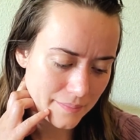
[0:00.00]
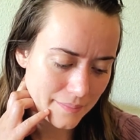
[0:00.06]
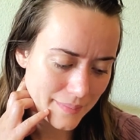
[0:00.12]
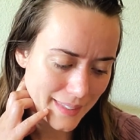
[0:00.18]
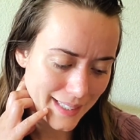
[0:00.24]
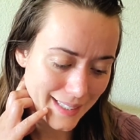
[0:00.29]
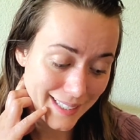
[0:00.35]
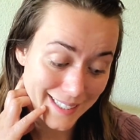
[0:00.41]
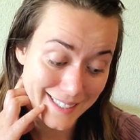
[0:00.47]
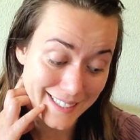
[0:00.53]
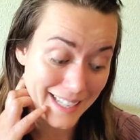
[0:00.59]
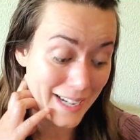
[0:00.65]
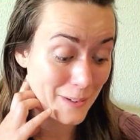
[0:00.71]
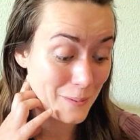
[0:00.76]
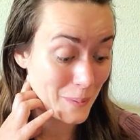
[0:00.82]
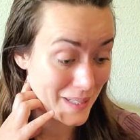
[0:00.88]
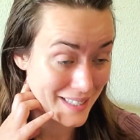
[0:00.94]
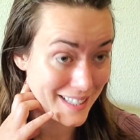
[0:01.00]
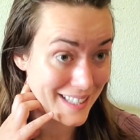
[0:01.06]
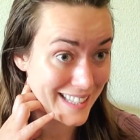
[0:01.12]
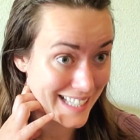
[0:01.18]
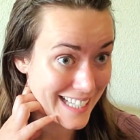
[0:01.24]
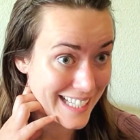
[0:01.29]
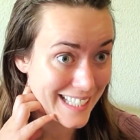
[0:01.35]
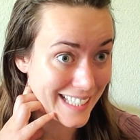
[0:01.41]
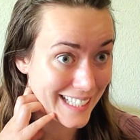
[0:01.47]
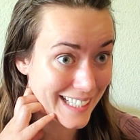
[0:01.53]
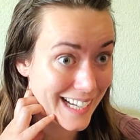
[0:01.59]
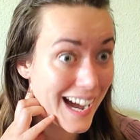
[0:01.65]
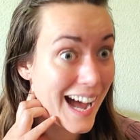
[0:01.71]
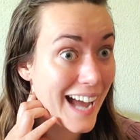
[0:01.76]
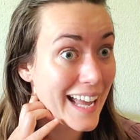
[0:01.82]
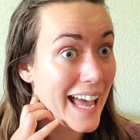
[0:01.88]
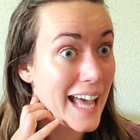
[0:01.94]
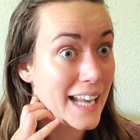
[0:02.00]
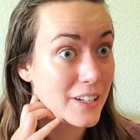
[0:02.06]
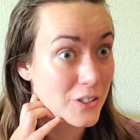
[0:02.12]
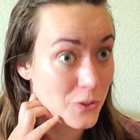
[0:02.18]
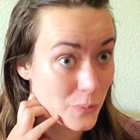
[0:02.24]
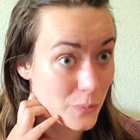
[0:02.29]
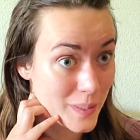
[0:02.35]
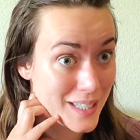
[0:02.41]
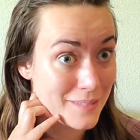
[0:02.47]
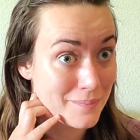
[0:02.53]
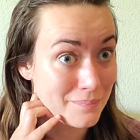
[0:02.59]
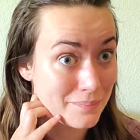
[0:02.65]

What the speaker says: I said I wasn't thinking. I had a dream.